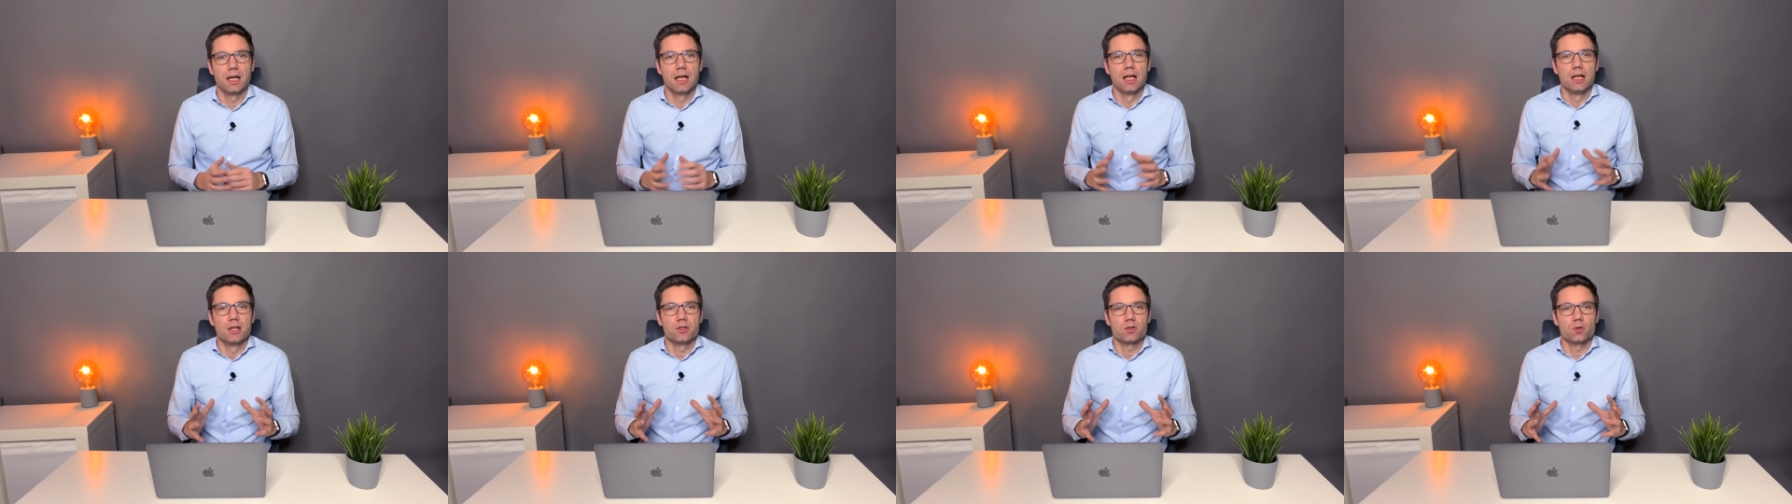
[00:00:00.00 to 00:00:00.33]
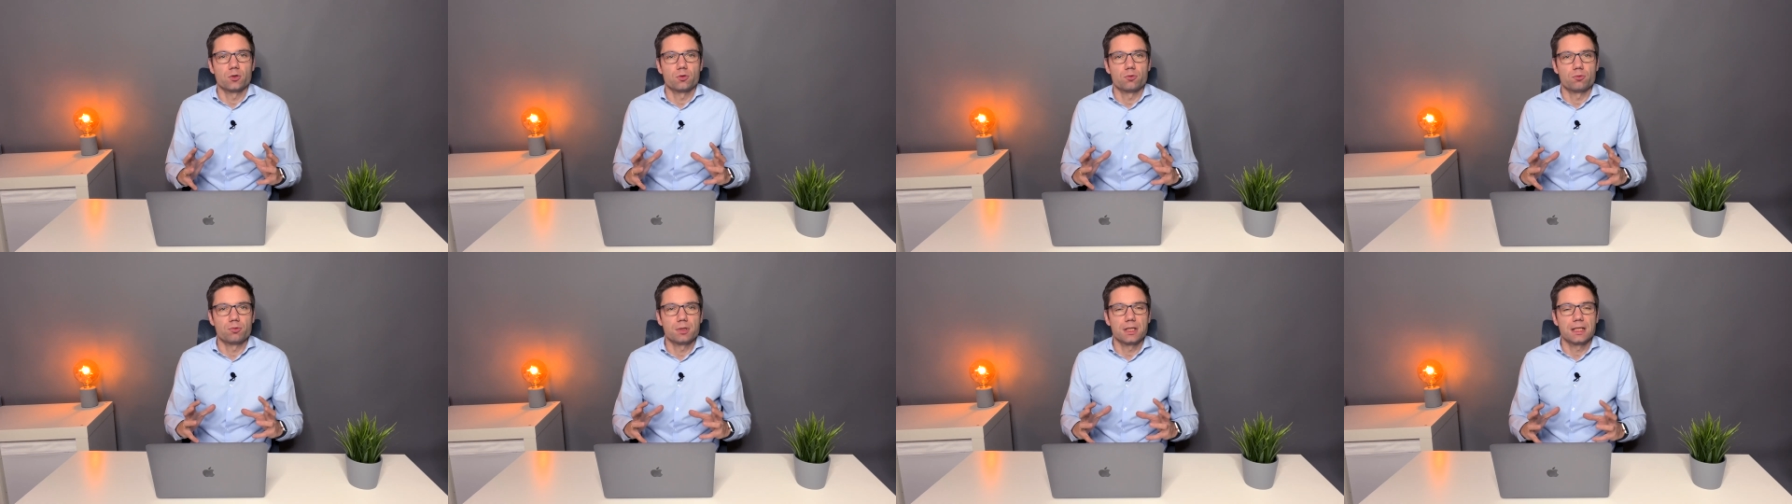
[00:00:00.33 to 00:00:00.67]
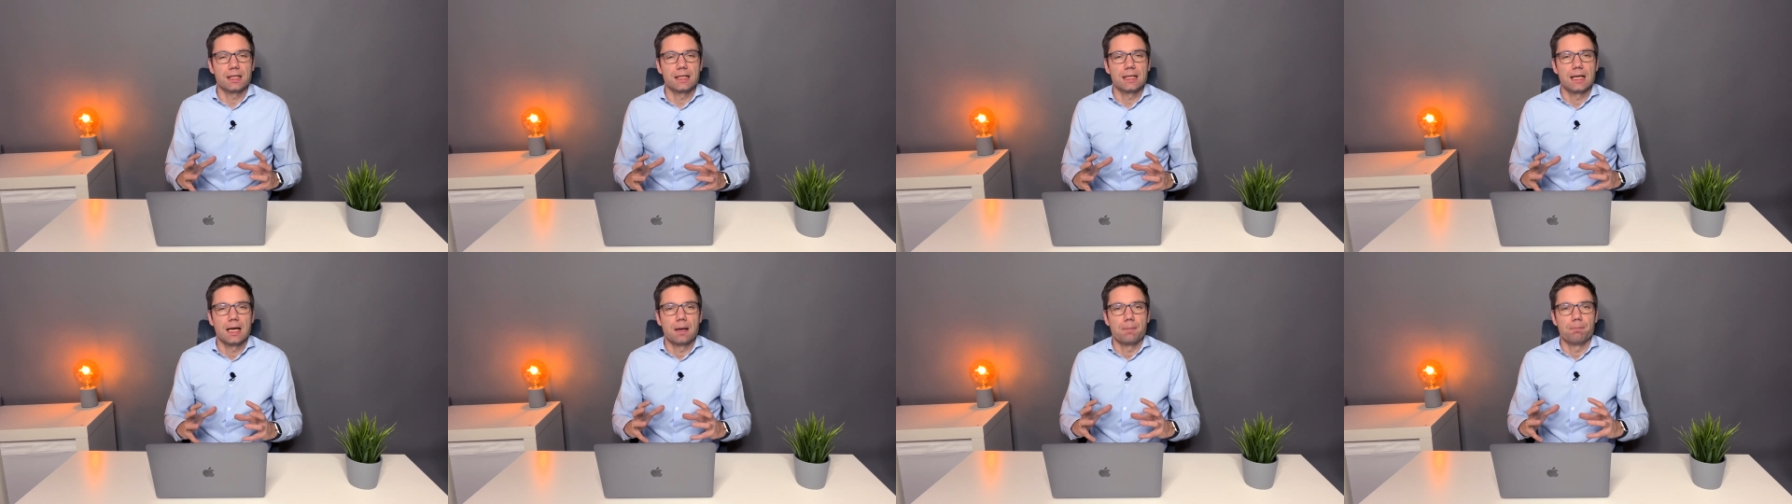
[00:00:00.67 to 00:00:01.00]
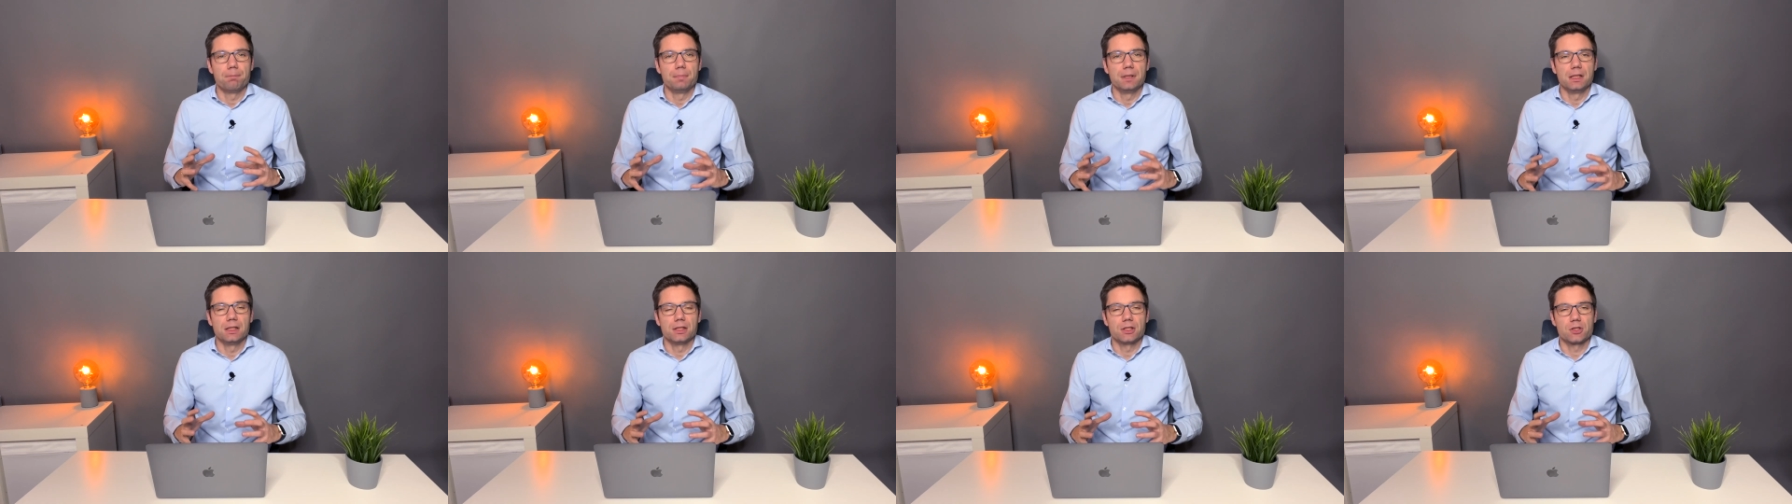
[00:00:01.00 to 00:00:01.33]
So to really
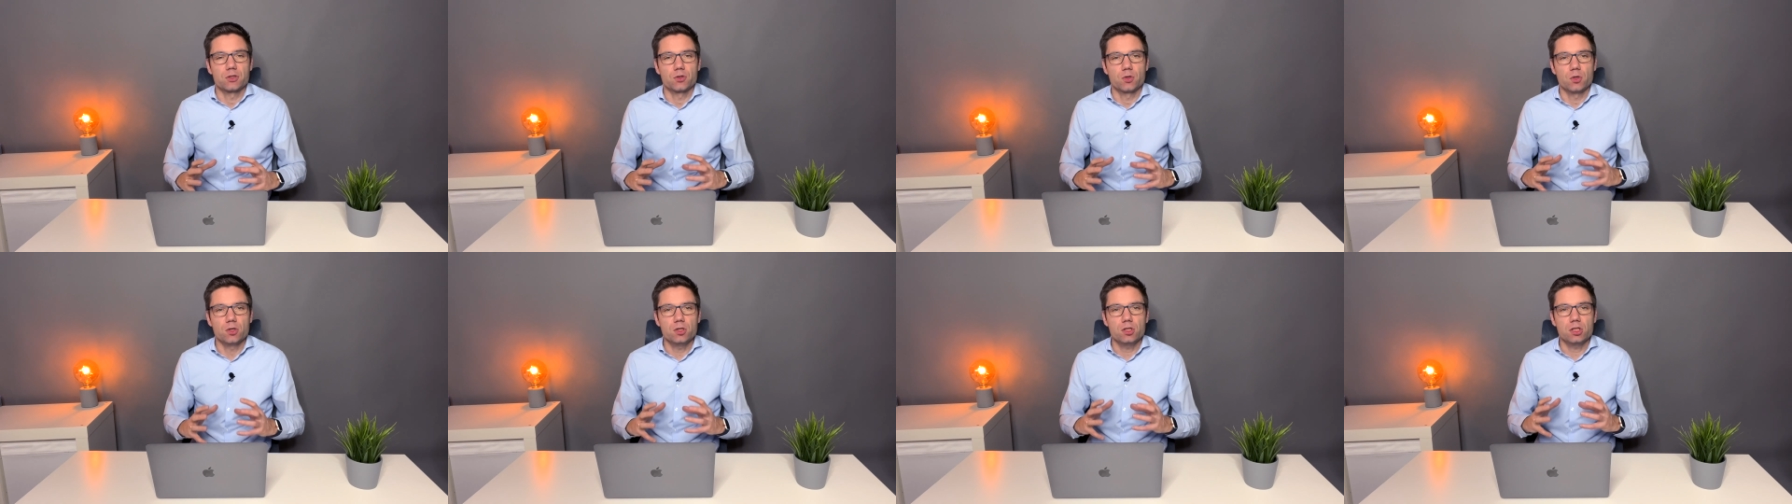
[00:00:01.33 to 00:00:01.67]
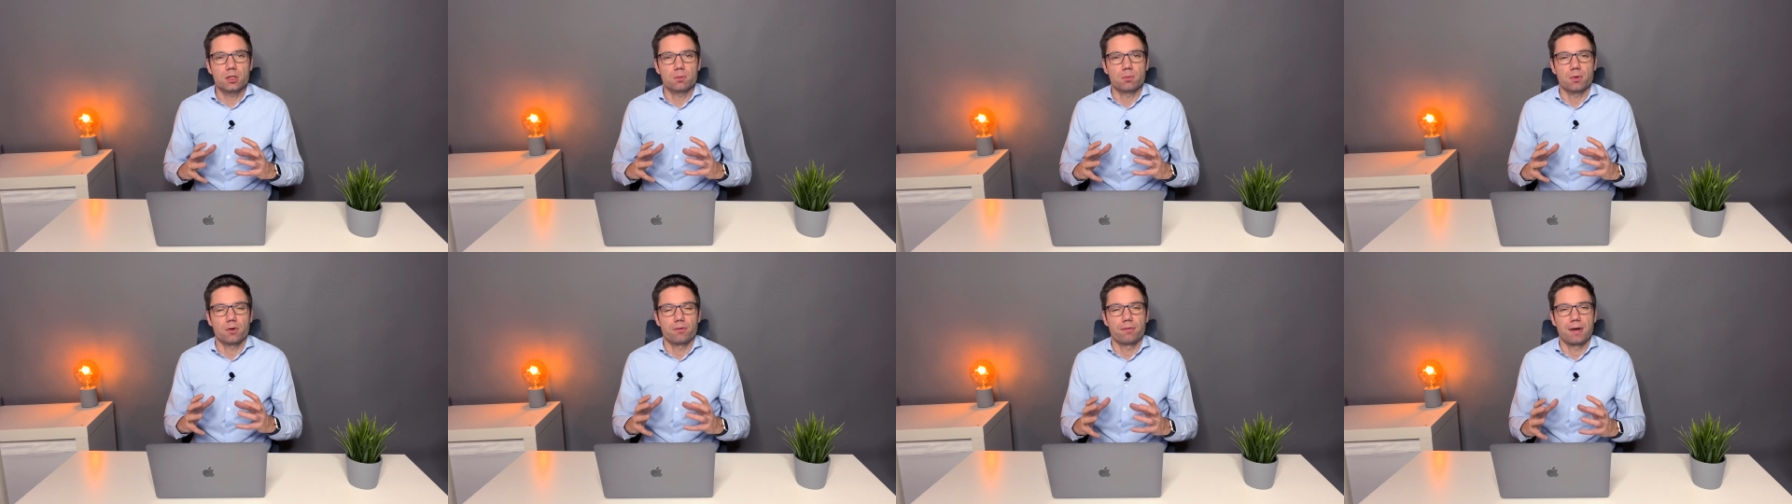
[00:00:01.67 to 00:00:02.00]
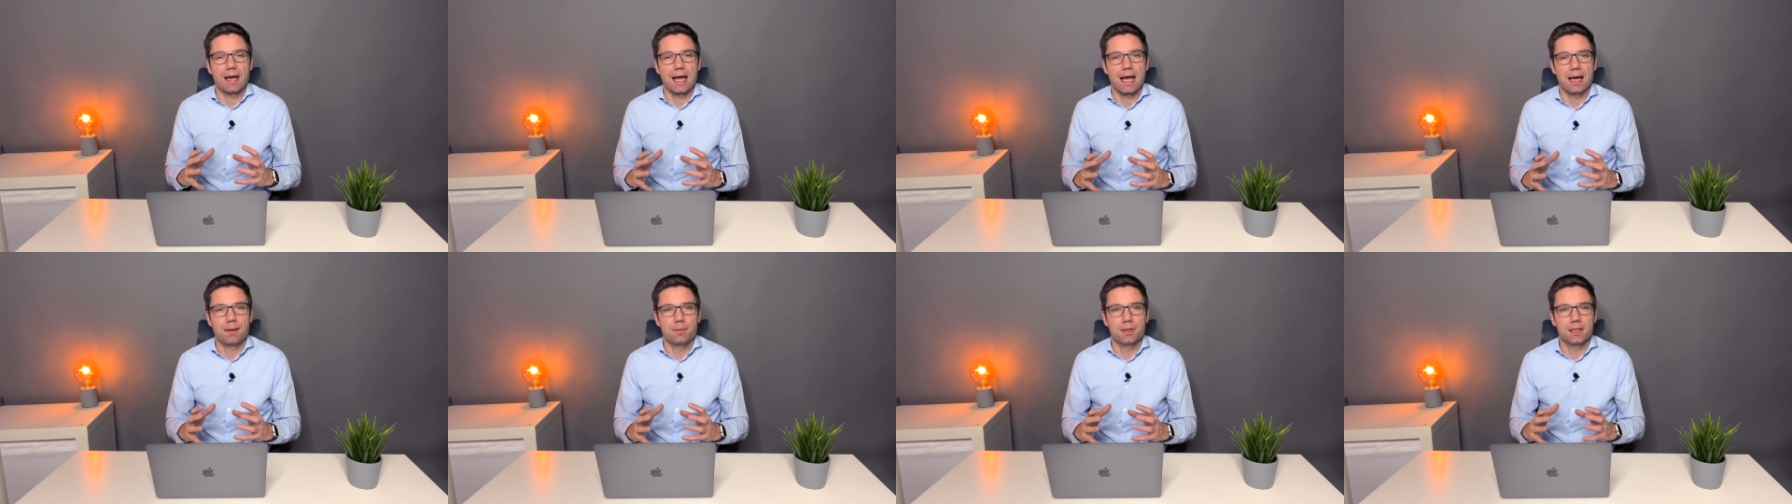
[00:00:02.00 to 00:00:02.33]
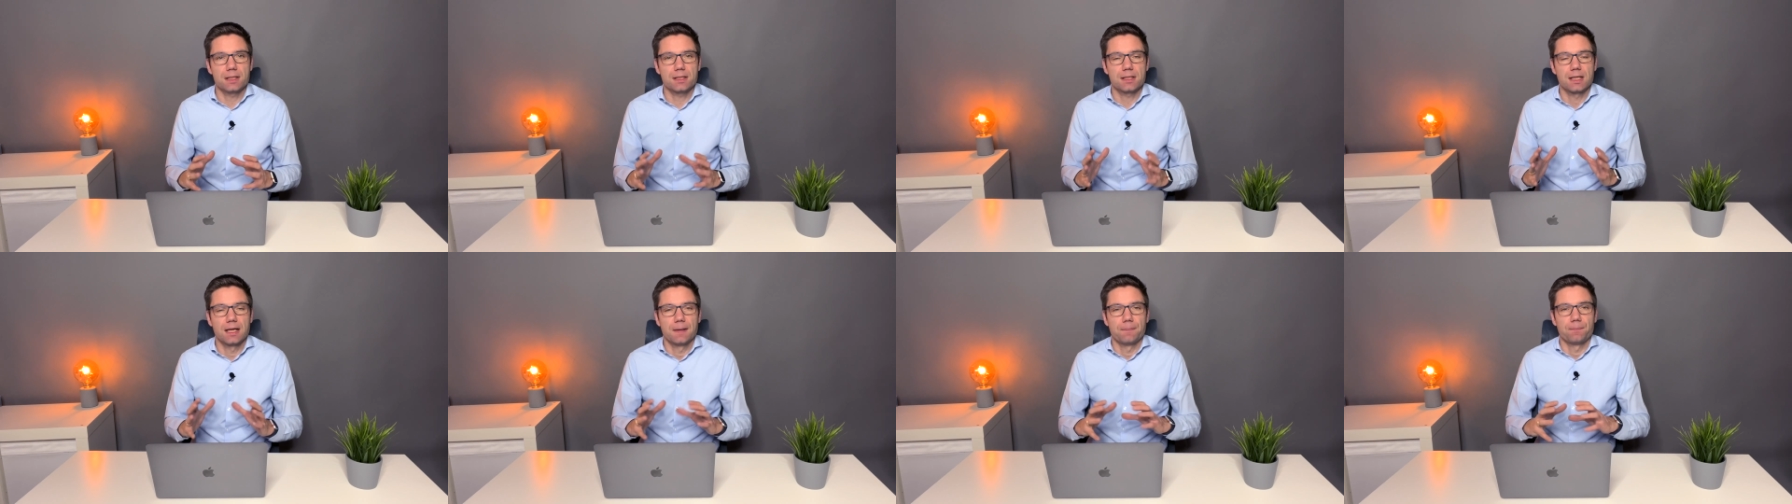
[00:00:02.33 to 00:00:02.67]
build a system of
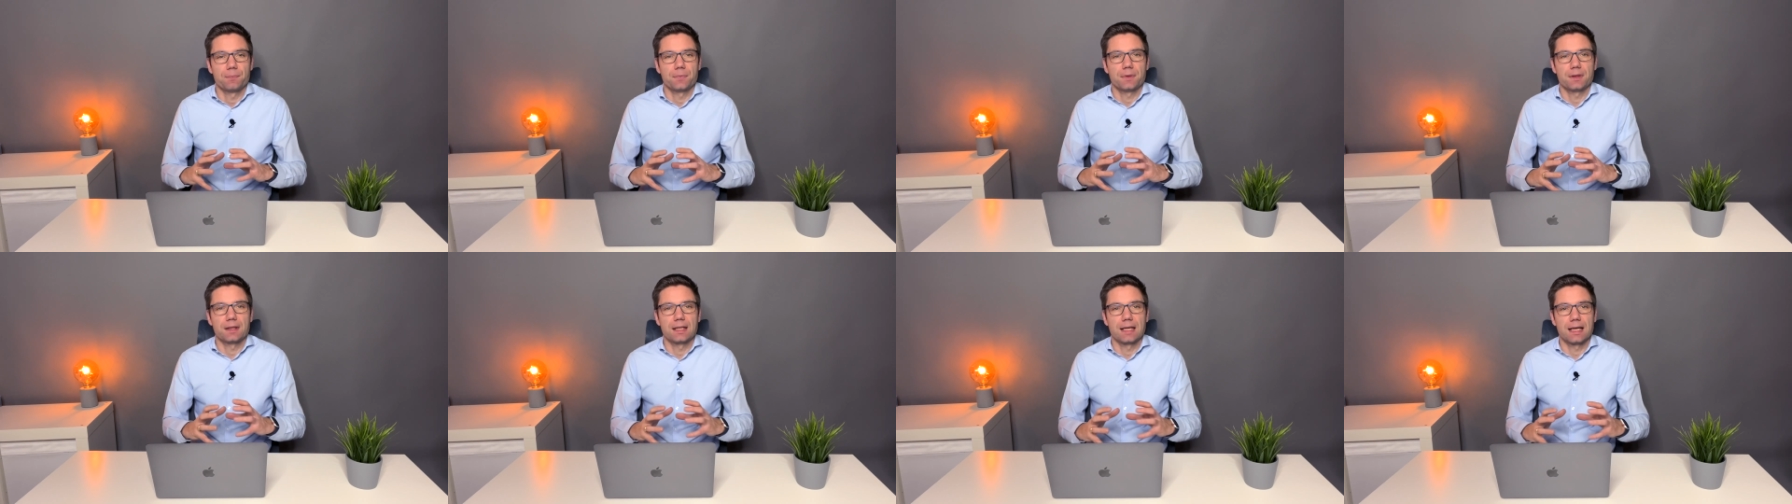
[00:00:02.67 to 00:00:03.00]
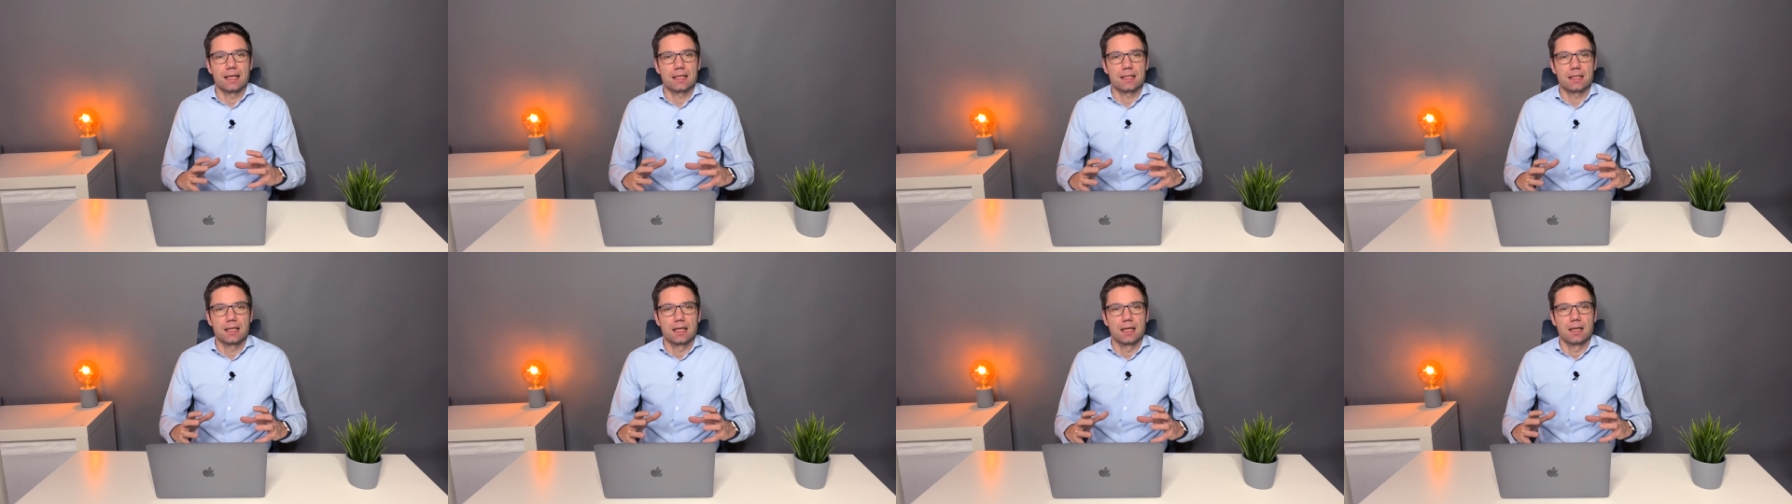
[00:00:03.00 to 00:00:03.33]
habits that